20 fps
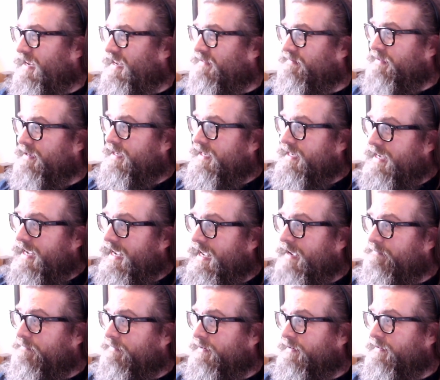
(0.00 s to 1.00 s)

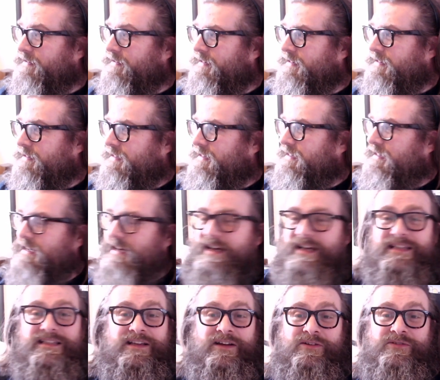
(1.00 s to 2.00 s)
yeah, but I
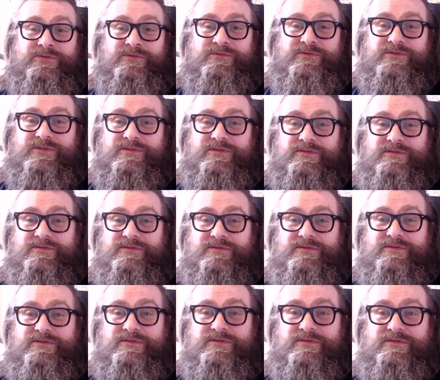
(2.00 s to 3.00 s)
don't.
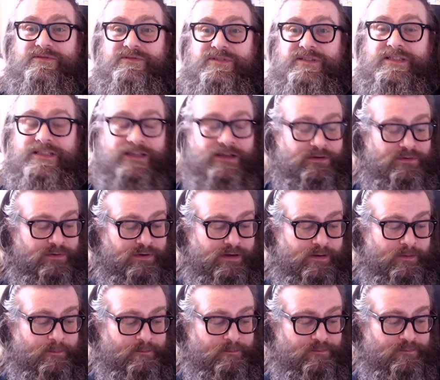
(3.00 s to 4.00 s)

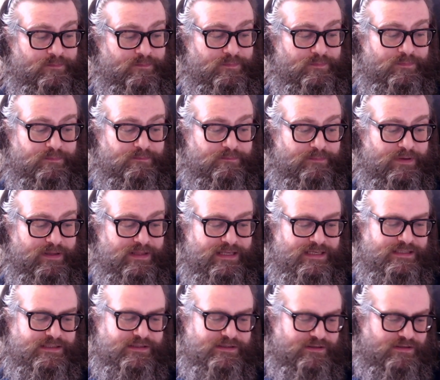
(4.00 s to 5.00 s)
So, but
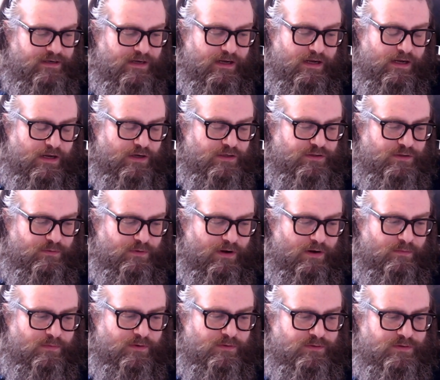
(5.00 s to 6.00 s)
so what I
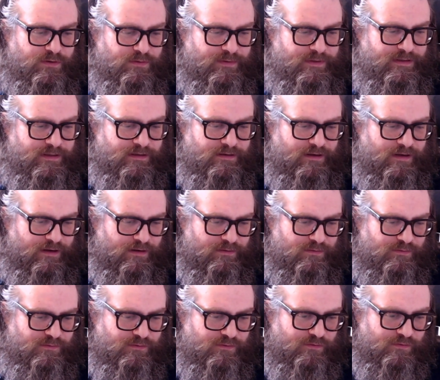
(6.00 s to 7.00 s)
will do is
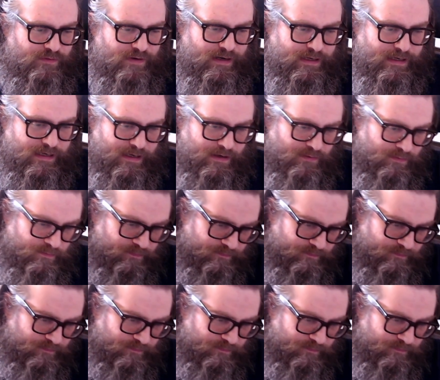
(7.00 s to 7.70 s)
I'll crack out.